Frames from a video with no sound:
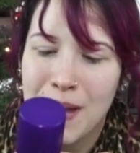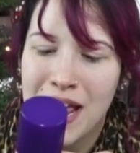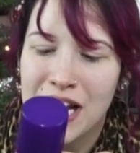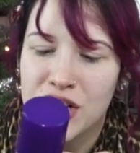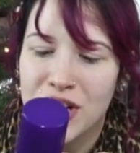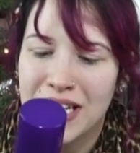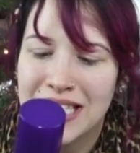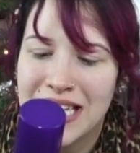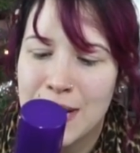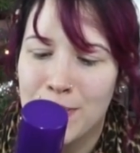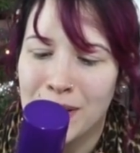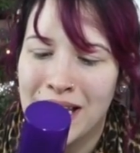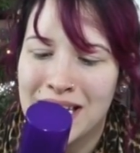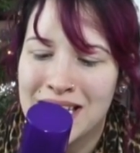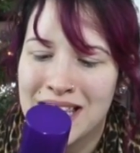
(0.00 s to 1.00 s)
penetrates
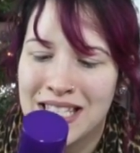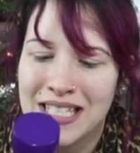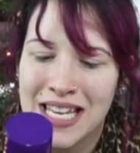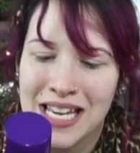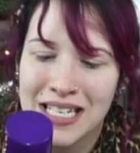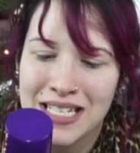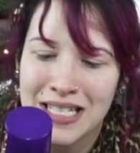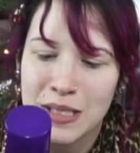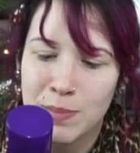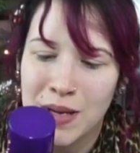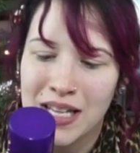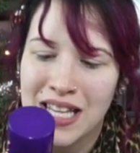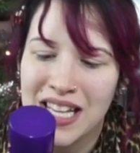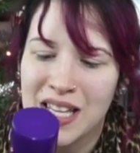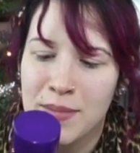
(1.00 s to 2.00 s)
deeply into the skin to speed the